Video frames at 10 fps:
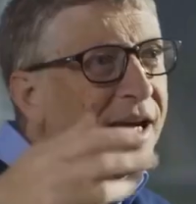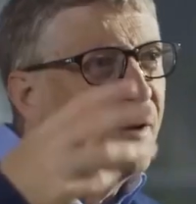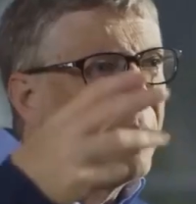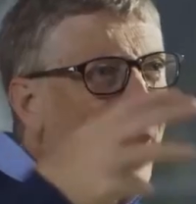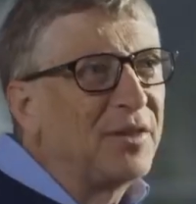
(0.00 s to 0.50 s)

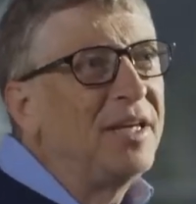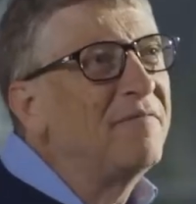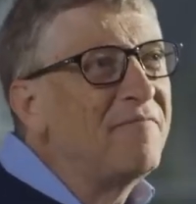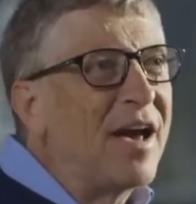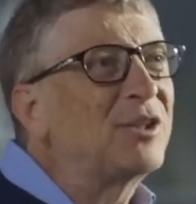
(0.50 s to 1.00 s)
about the
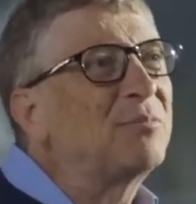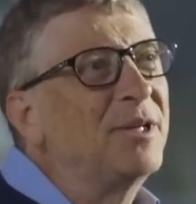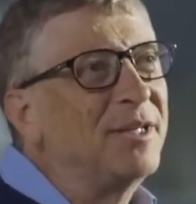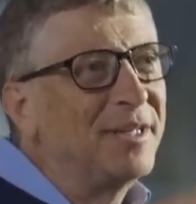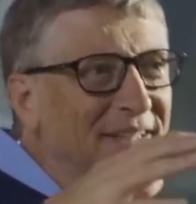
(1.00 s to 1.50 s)

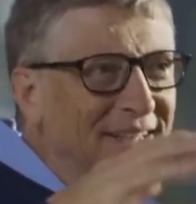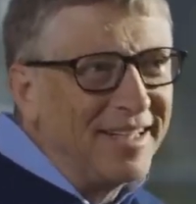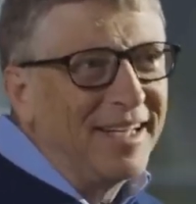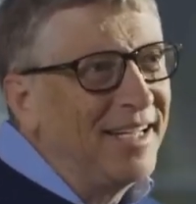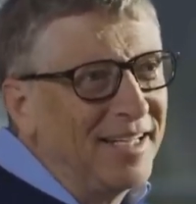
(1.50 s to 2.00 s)
investment
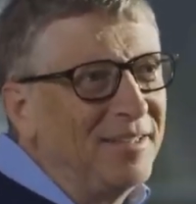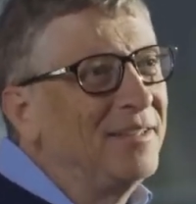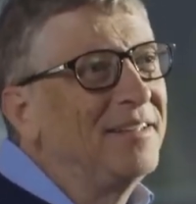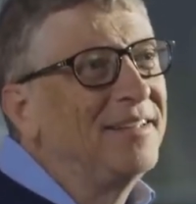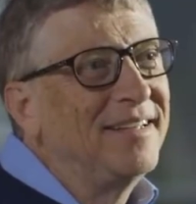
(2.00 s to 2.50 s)

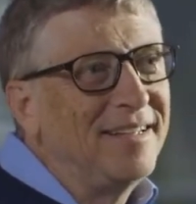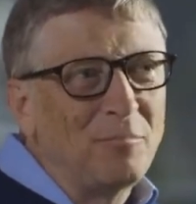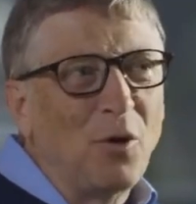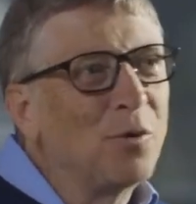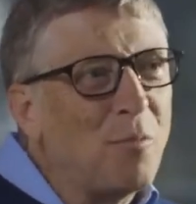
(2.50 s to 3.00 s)
in
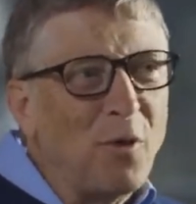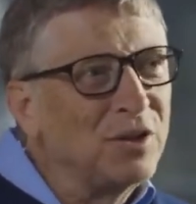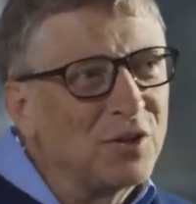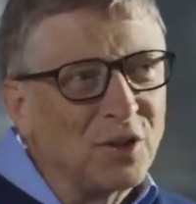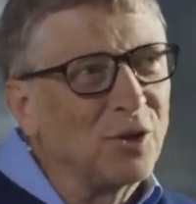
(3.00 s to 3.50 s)
both
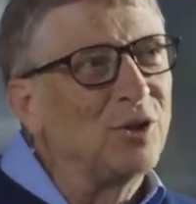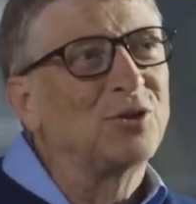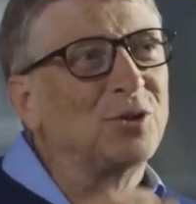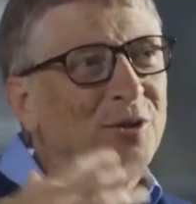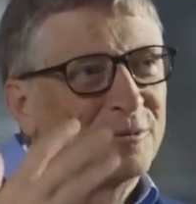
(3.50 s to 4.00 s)
boys and
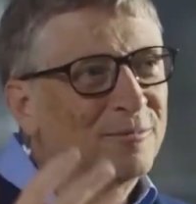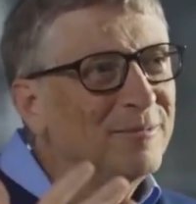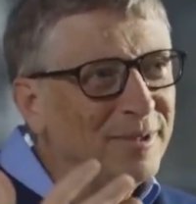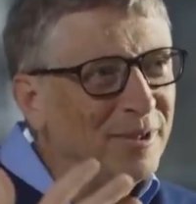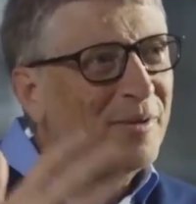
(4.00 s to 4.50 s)
girls are
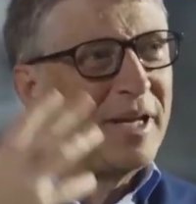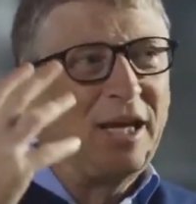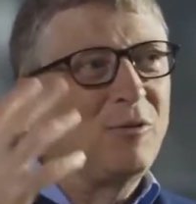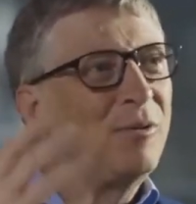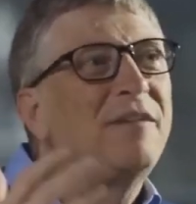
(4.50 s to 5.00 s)

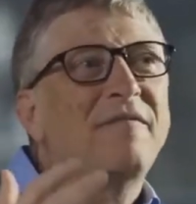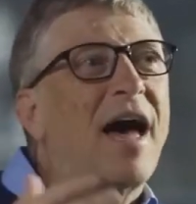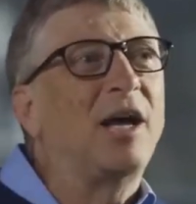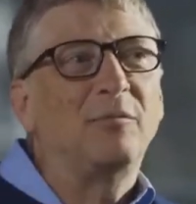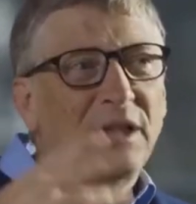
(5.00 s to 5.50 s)
equally
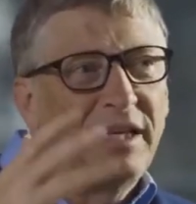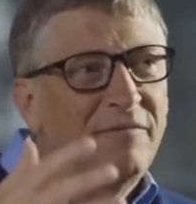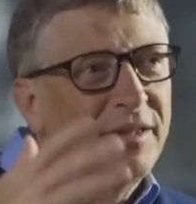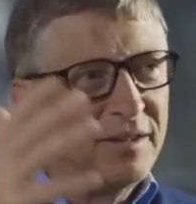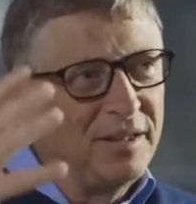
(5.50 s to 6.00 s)
valuable,
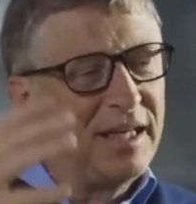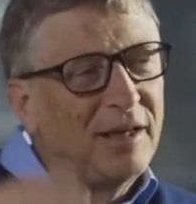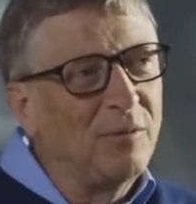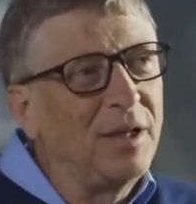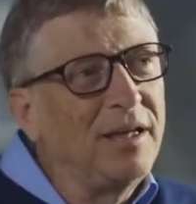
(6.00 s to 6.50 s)

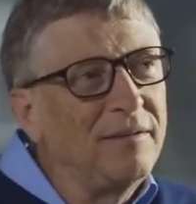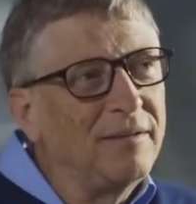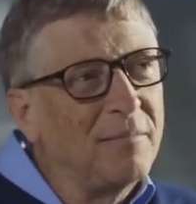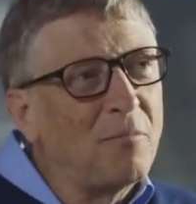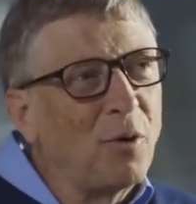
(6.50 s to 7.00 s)
equally
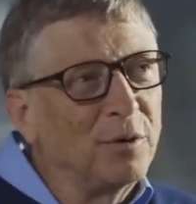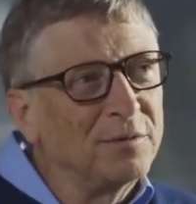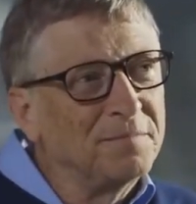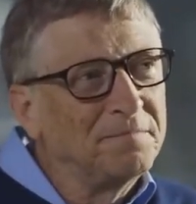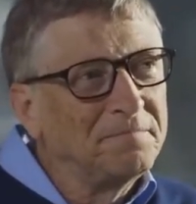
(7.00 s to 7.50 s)
important.